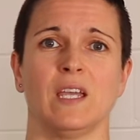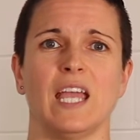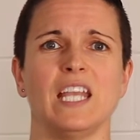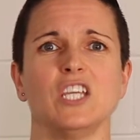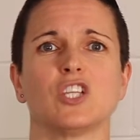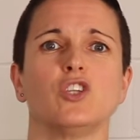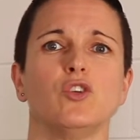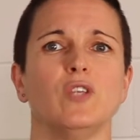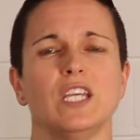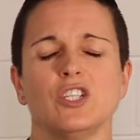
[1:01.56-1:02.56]
Any
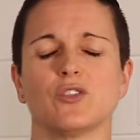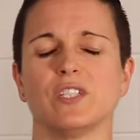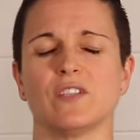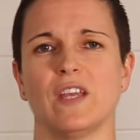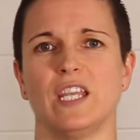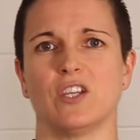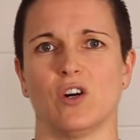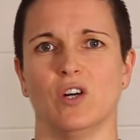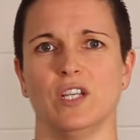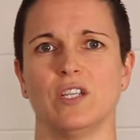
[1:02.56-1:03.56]
acute injuries of any
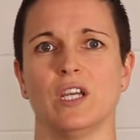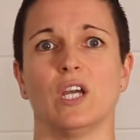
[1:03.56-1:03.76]
kind